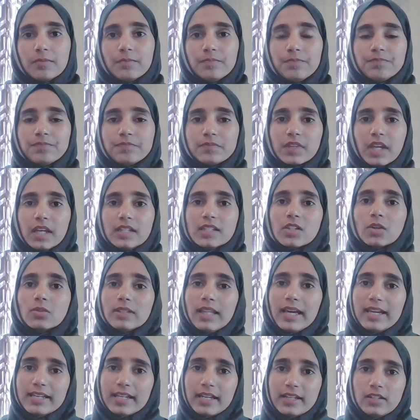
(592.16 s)
Um, and so,
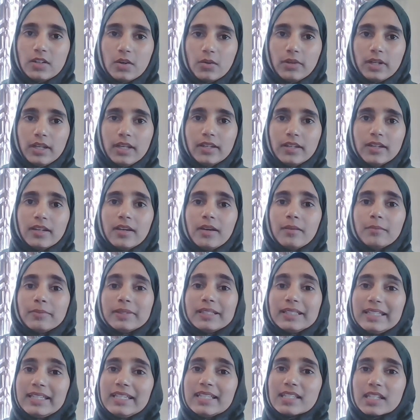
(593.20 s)
like I noted,
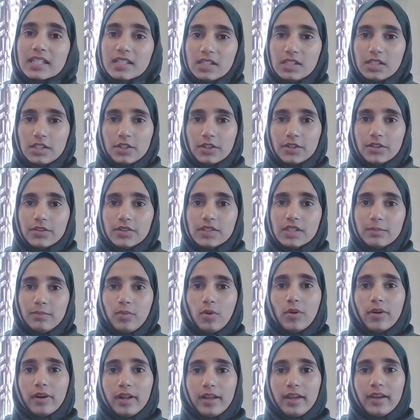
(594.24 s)
please consider
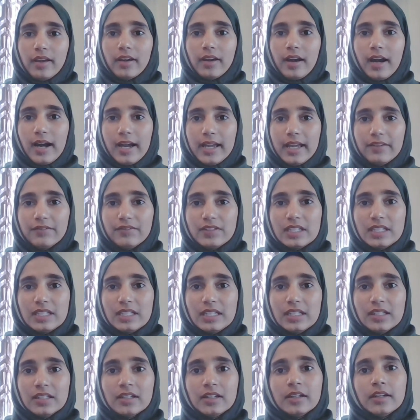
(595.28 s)
supporting I F
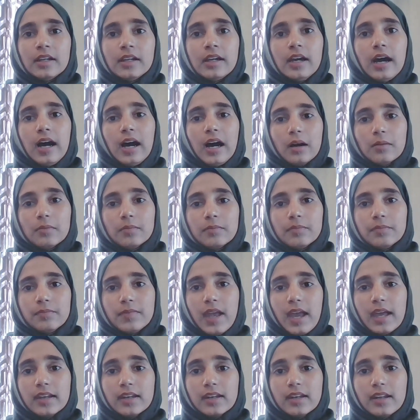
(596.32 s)
T. Um,
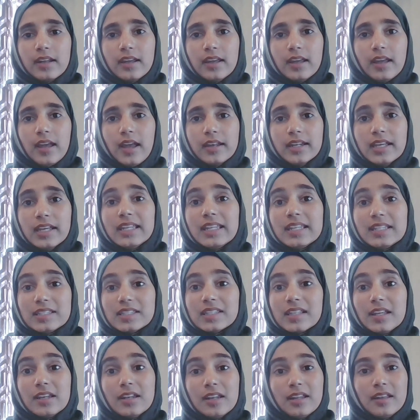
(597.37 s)
and And it
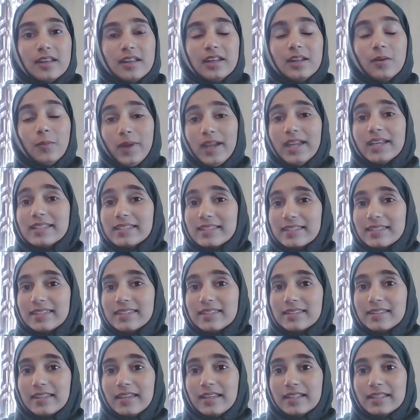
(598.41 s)
is, in, in a way,
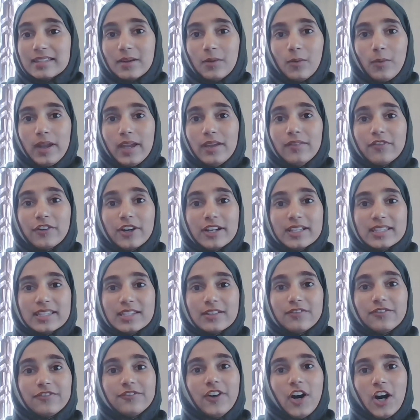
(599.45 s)
it's it's a way for us
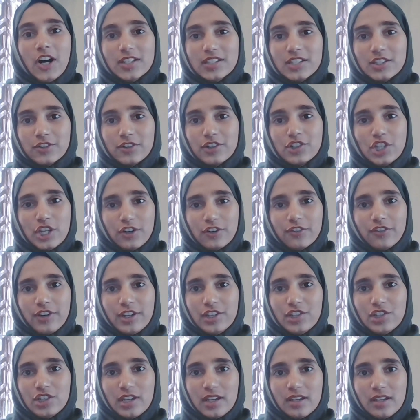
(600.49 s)
to foster a
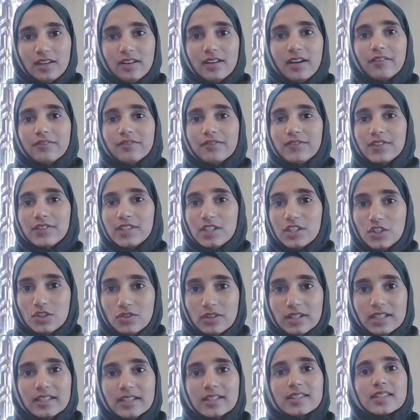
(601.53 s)
generation of
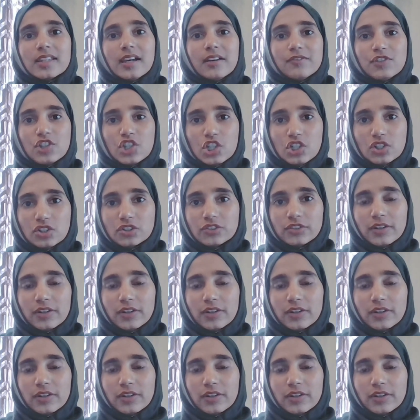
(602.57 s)
students, of